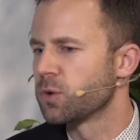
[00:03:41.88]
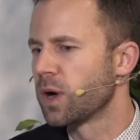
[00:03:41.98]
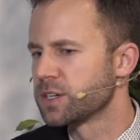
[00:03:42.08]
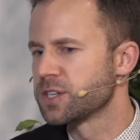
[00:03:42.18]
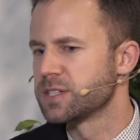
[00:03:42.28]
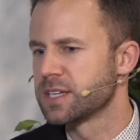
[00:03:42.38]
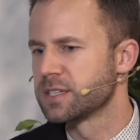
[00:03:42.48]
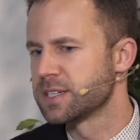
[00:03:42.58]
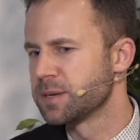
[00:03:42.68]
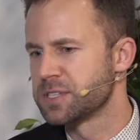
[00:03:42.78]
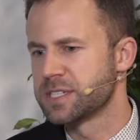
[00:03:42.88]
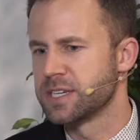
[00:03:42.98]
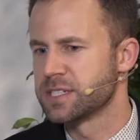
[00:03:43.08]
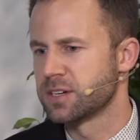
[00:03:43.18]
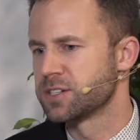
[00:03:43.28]
to watch the
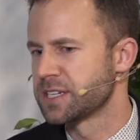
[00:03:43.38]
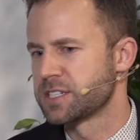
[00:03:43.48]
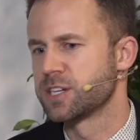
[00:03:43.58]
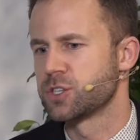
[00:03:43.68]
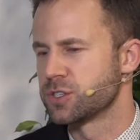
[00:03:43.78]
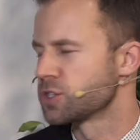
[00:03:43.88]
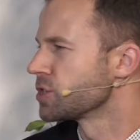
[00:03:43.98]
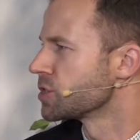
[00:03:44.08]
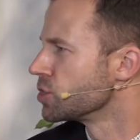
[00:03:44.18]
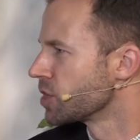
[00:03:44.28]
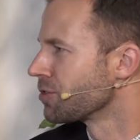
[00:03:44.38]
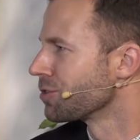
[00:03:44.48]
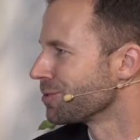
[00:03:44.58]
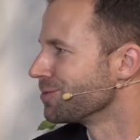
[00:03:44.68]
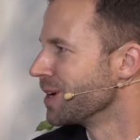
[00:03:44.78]
DMCs and destinations just in
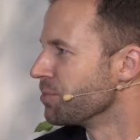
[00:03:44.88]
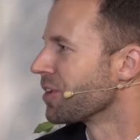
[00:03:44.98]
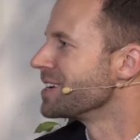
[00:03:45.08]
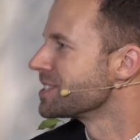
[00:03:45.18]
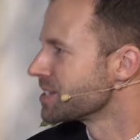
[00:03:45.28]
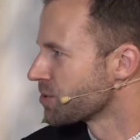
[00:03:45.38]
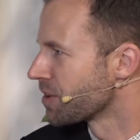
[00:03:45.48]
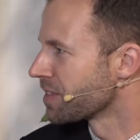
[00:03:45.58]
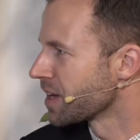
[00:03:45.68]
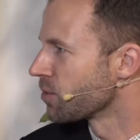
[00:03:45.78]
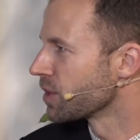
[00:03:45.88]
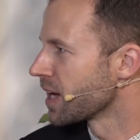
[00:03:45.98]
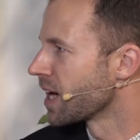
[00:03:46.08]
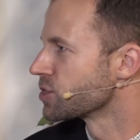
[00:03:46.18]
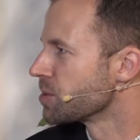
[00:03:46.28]
general embrace this sort of thing, where you
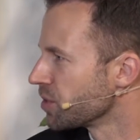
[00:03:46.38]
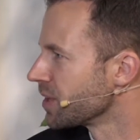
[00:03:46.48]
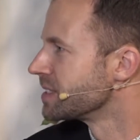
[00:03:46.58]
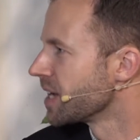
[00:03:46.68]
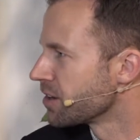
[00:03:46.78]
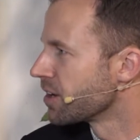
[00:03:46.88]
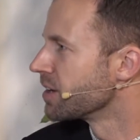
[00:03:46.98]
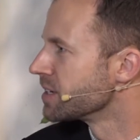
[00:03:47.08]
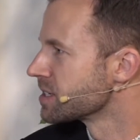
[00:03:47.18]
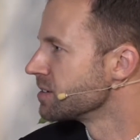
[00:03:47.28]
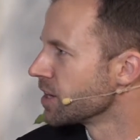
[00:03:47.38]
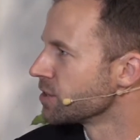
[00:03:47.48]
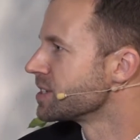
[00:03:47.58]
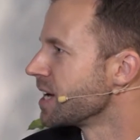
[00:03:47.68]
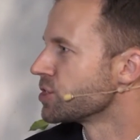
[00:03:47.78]
can actually build itineraries, and
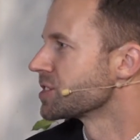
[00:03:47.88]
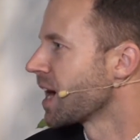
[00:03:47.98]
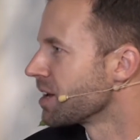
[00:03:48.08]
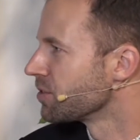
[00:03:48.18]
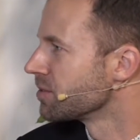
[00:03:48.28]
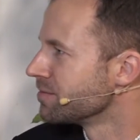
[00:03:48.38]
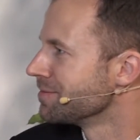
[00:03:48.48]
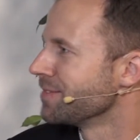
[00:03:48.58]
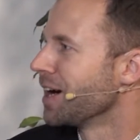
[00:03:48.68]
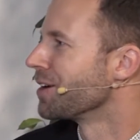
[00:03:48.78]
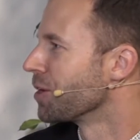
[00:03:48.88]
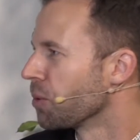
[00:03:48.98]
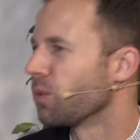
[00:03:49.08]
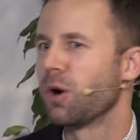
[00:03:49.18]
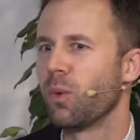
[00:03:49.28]
it's not just kind of a
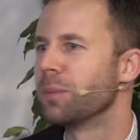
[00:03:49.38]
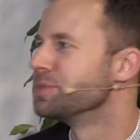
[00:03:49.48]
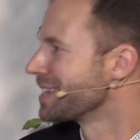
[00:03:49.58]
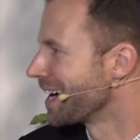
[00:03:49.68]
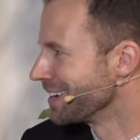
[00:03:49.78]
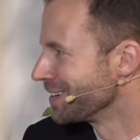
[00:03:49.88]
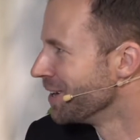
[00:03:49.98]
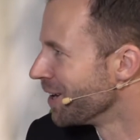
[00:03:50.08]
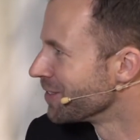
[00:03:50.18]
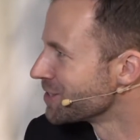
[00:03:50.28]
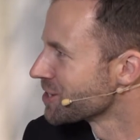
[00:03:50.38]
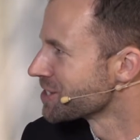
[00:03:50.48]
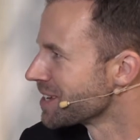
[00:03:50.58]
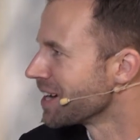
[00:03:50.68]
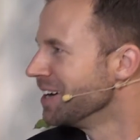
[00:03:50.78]
website, that's
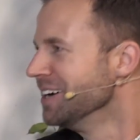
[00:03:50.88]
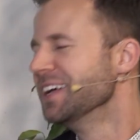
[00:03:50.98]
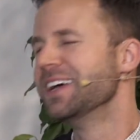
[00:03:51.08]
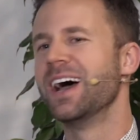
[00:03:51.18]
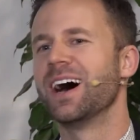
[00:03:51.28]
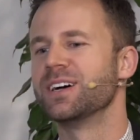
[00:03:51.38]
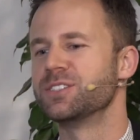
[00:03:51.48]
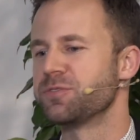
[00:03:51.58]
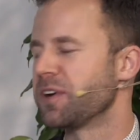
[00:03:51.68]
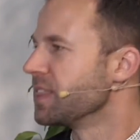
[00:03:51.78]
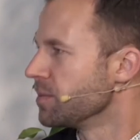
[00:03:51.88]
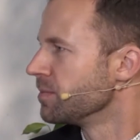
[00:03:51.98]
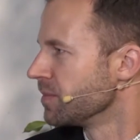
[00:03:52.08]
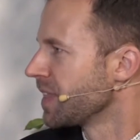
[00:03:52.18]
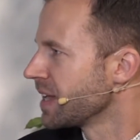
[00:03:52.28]
just there. No. Do you
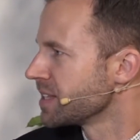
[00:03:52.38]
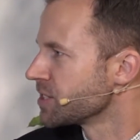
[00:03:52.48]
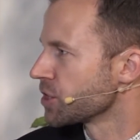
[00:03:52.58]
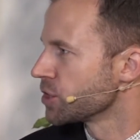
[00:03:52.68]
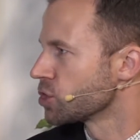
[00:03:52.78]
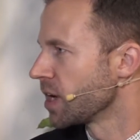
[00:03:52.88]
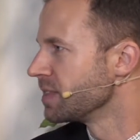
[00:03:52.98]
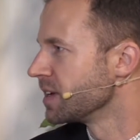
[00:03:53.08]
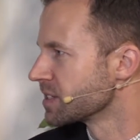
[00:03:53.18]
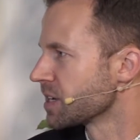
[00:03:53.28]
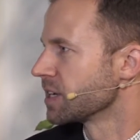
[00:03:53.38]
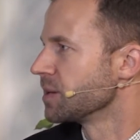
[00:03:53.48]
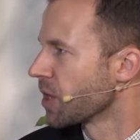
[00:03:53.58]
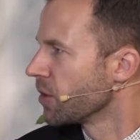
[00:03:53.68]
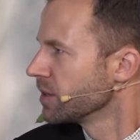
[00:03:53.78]
find that's a good trend that is going to
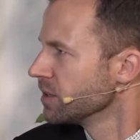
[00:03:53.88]
keep going?